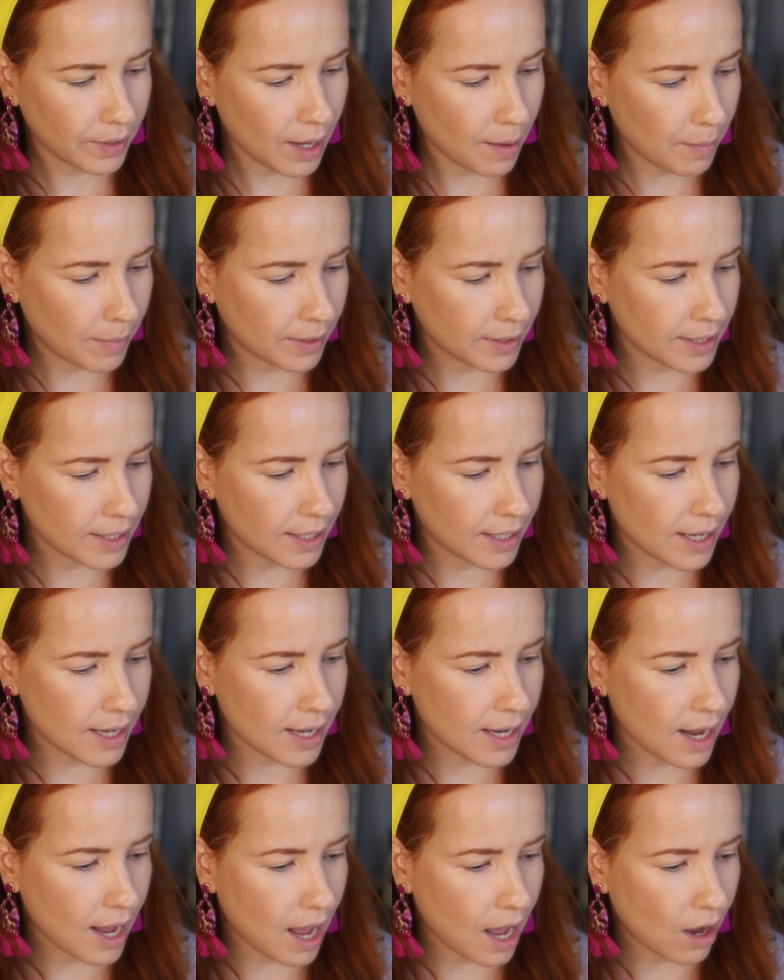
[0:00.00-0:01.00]
I'm gonna
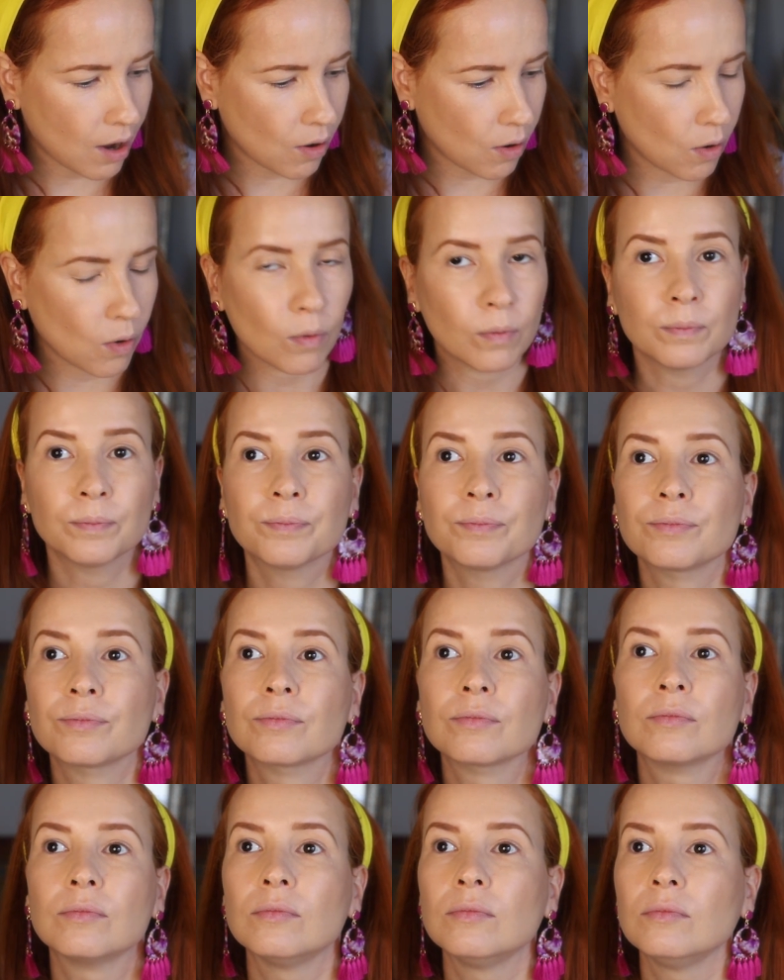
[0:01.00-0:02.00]
see how
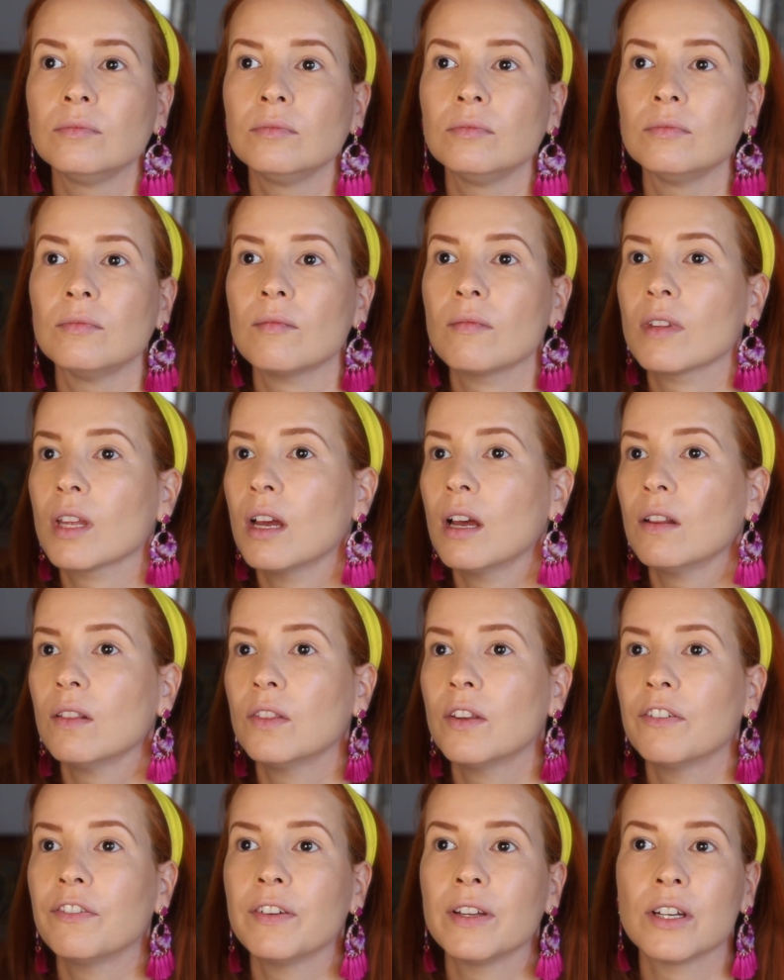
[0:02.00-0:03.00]

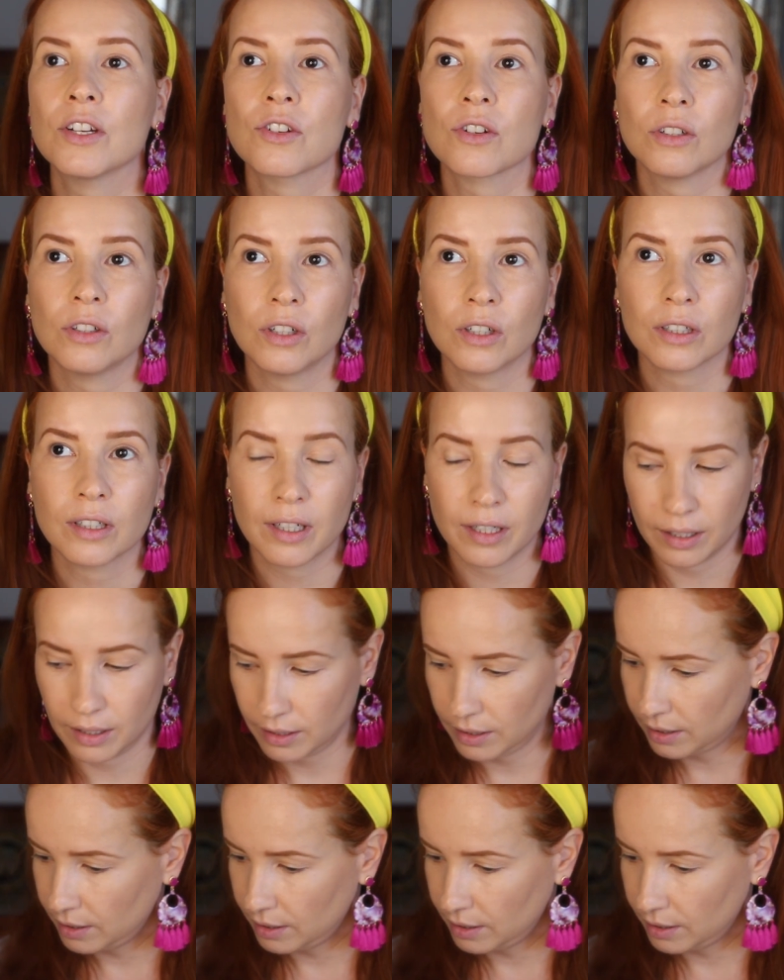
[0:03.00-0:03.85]
the finished look